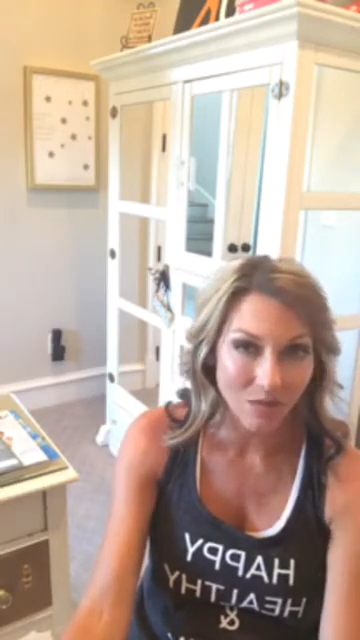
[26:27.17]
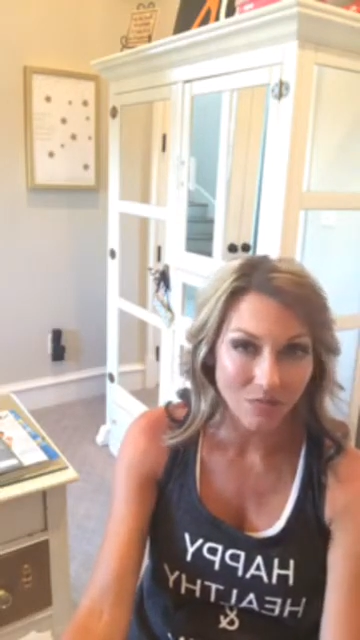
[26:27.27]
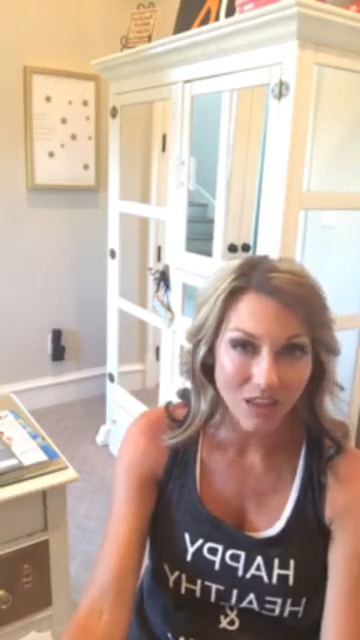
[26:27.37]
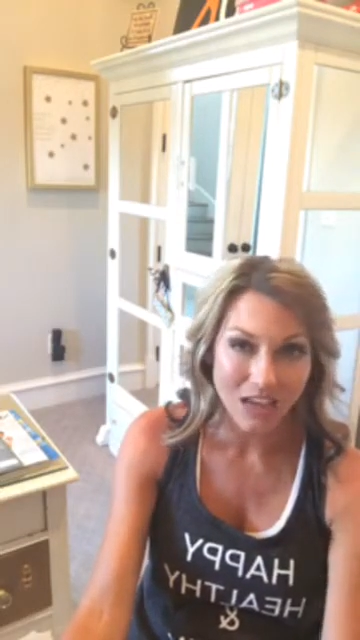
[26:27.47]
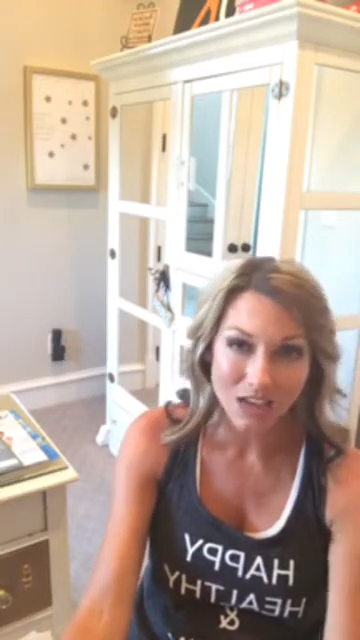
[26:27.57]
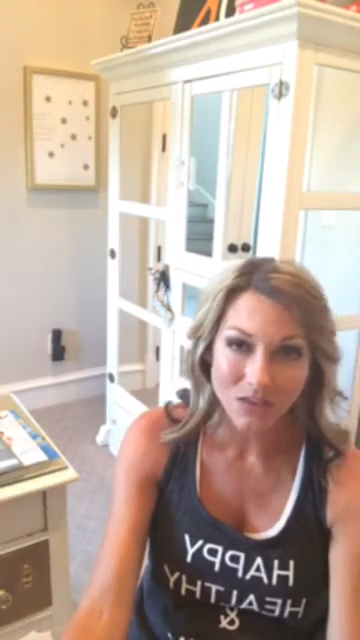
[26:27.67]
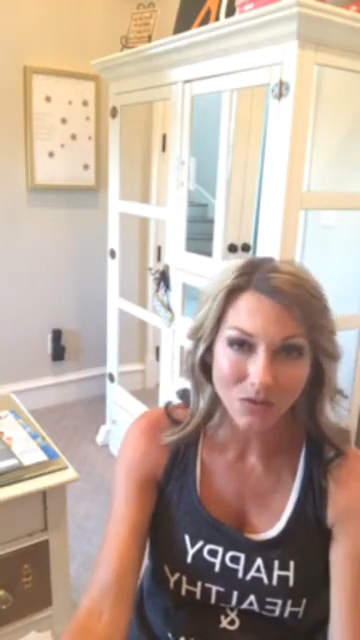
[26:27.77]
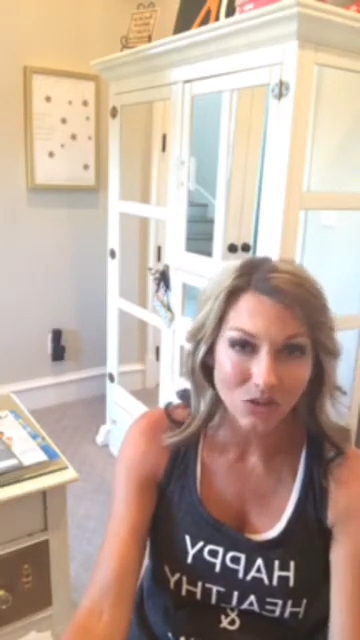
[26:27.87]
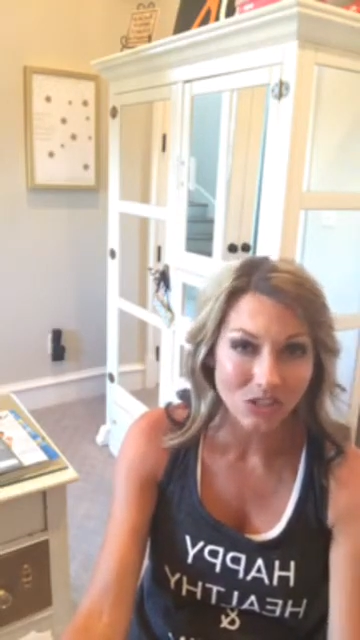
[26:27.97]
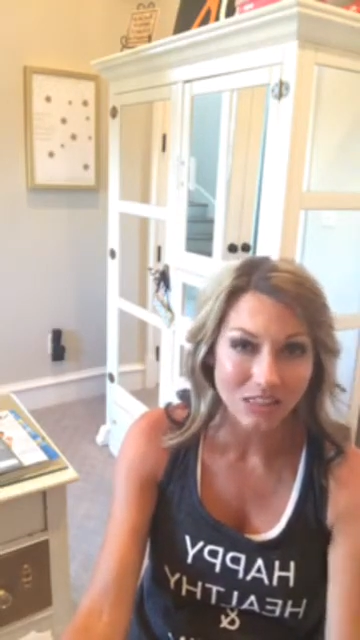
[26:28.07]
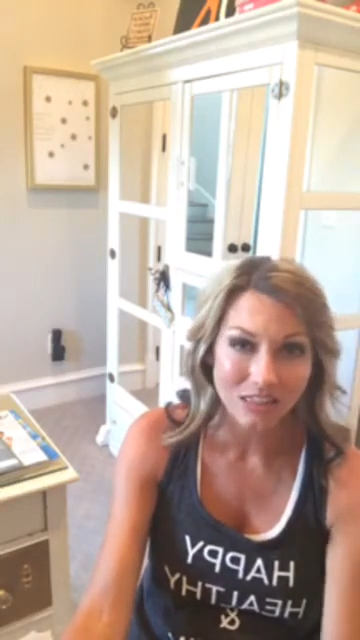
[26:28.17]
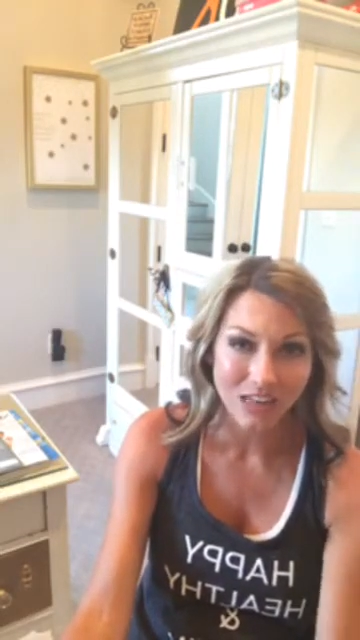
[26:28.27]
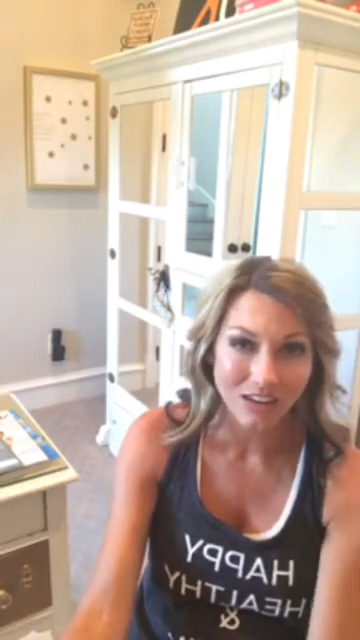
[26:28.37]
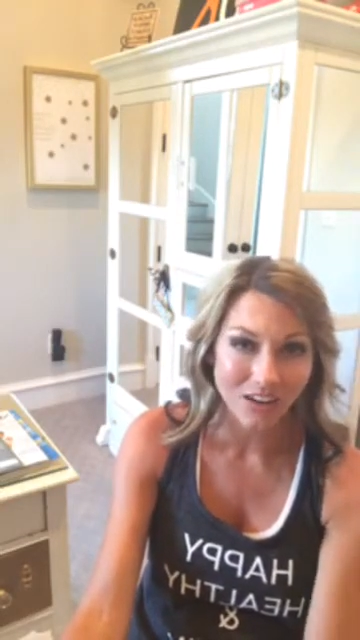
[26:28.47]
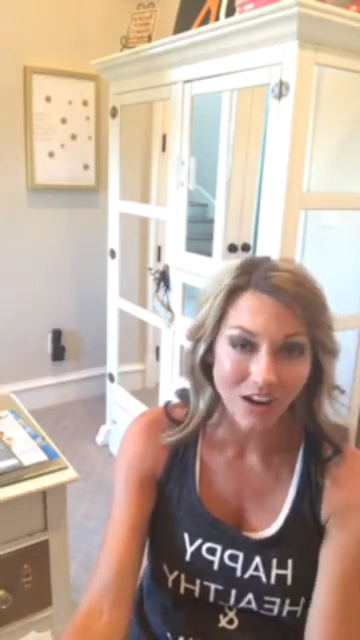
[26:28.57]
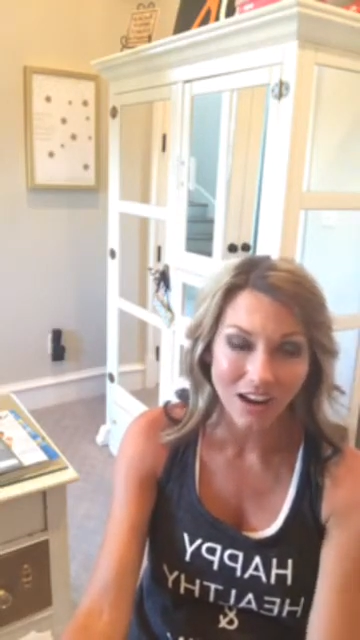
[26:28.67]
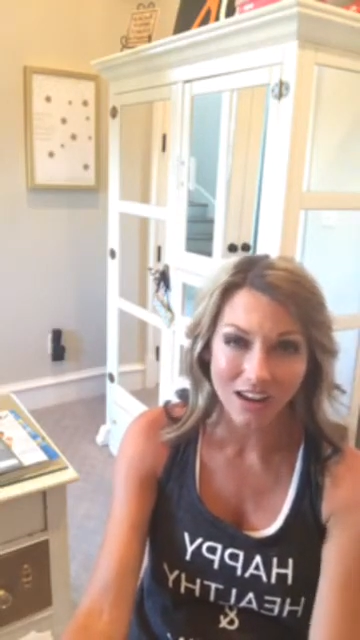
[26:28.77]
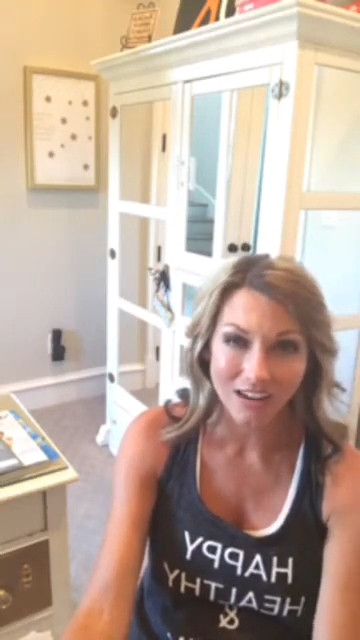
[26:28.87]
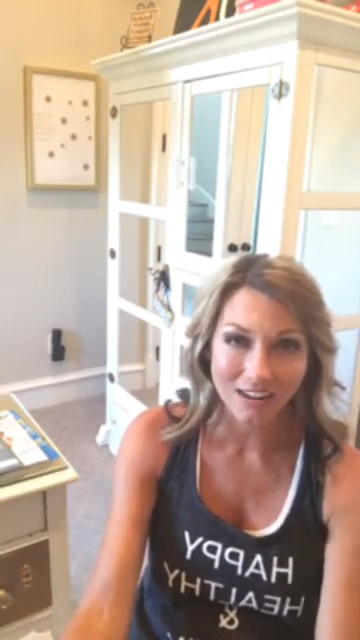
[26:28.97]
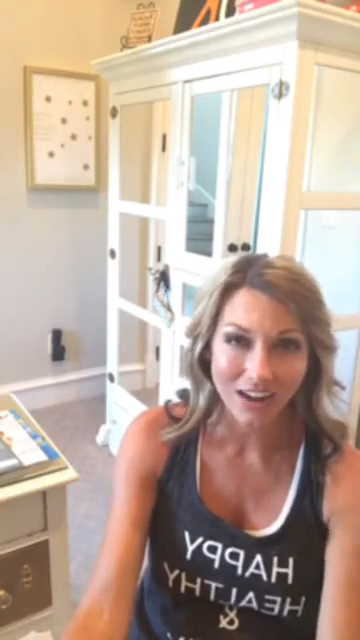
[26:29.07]
Thank you for just getting on
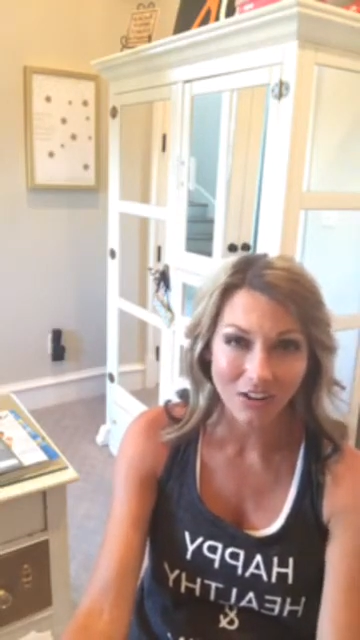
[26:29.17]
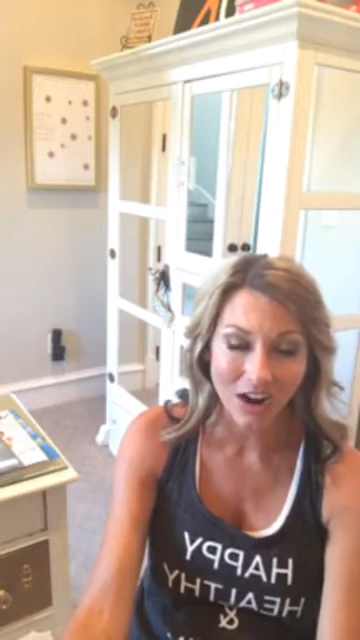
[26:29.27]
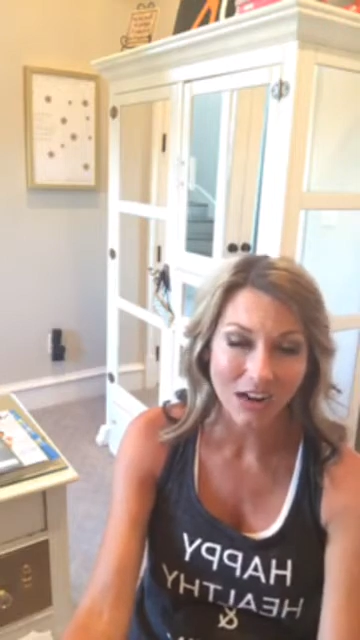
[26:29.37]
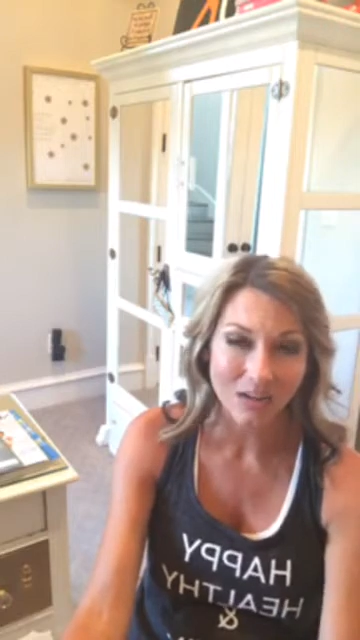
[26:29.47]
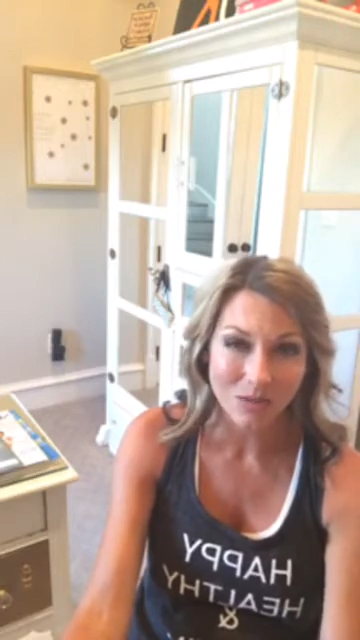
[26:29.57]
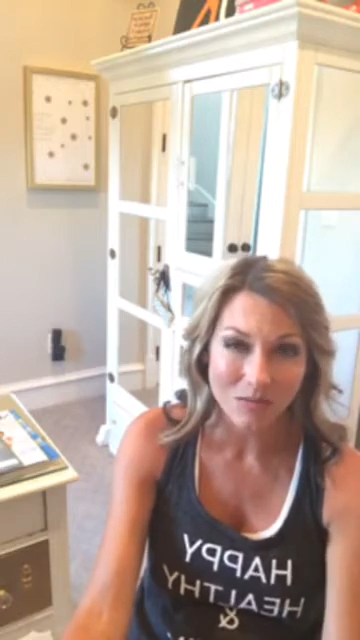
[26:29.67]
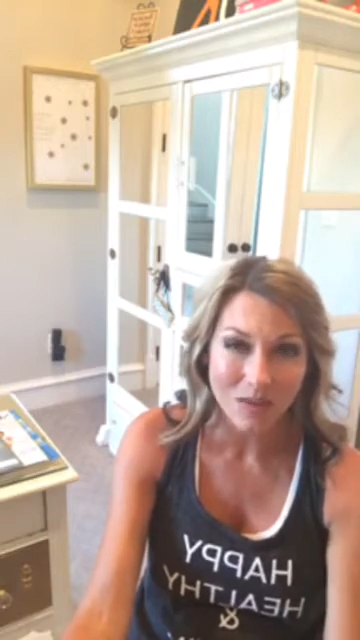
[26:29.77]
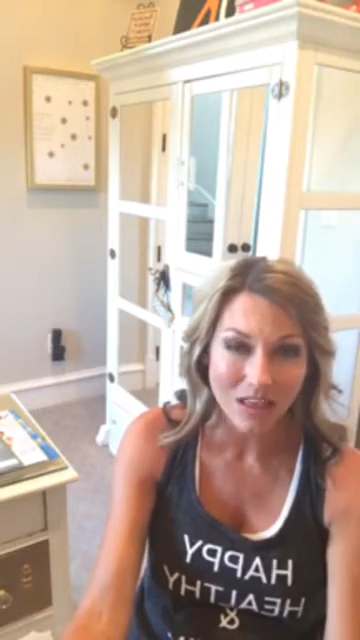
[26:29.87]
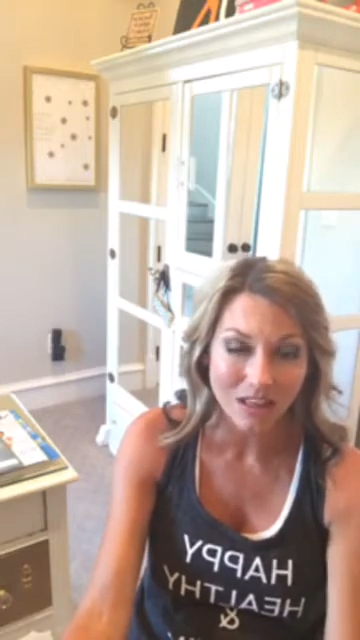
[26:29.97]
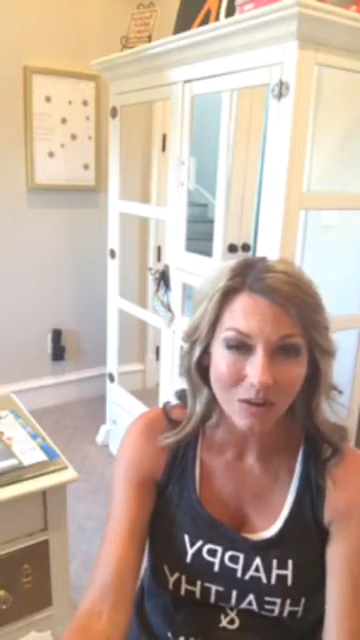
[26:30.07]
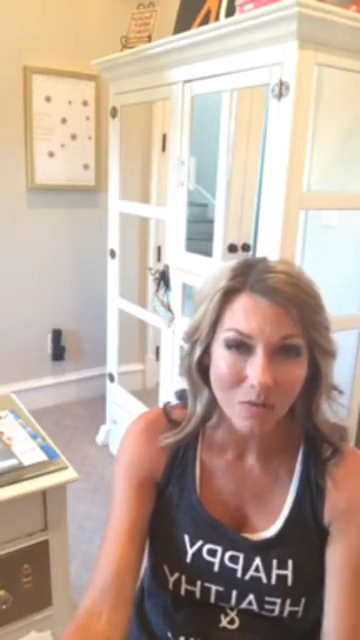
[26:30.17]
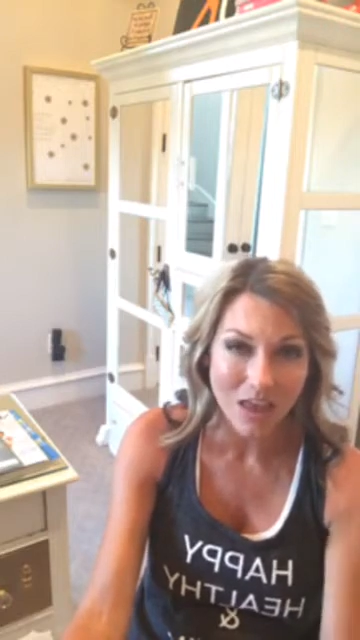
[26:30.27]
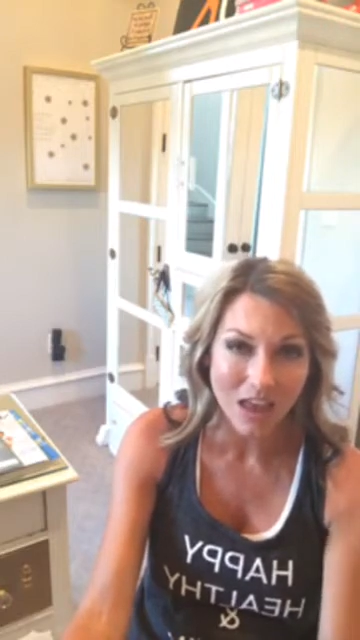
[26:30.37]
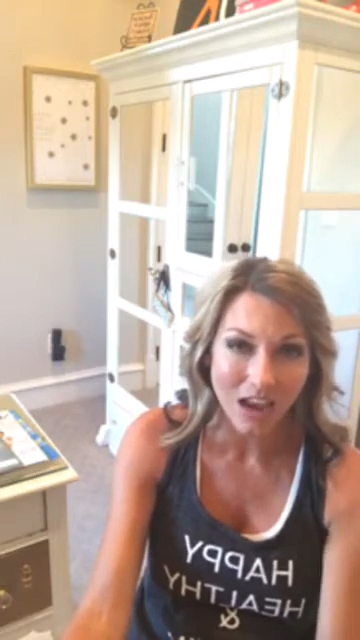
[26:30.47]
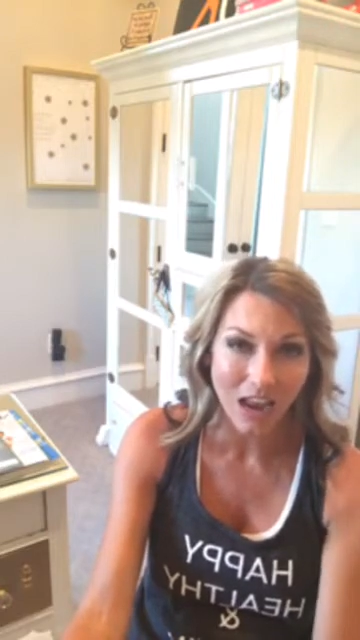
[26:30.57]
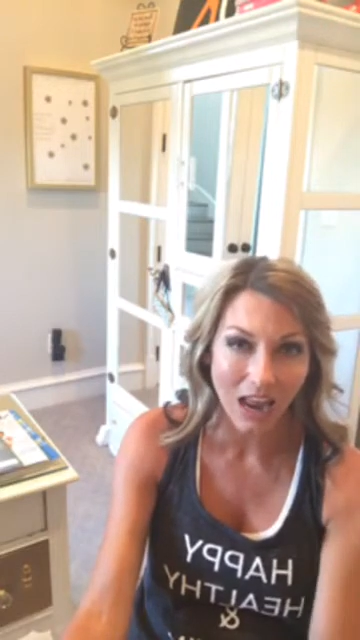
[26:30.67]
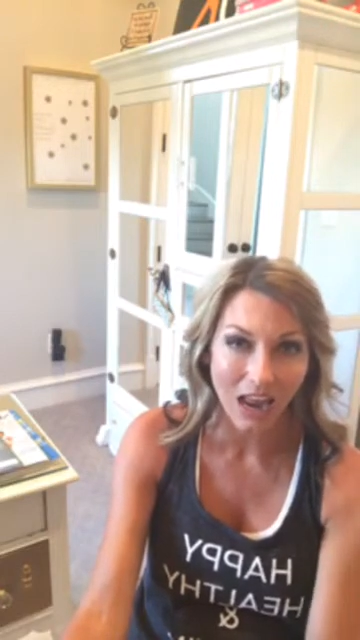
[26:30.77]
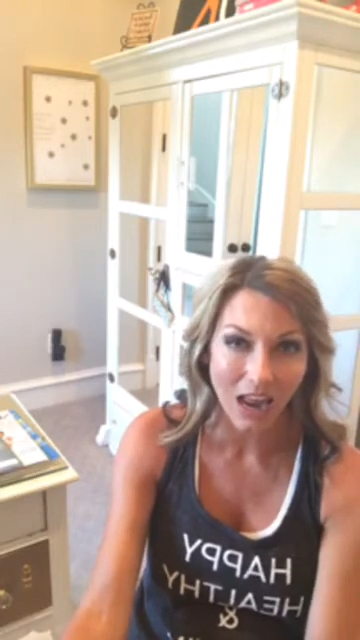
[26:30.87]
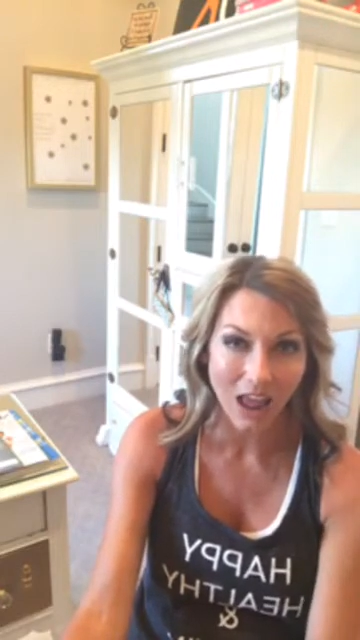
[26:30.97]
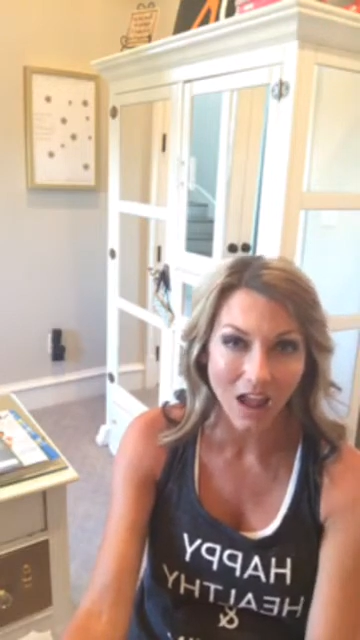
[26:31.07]
and interacting with me a little bit, and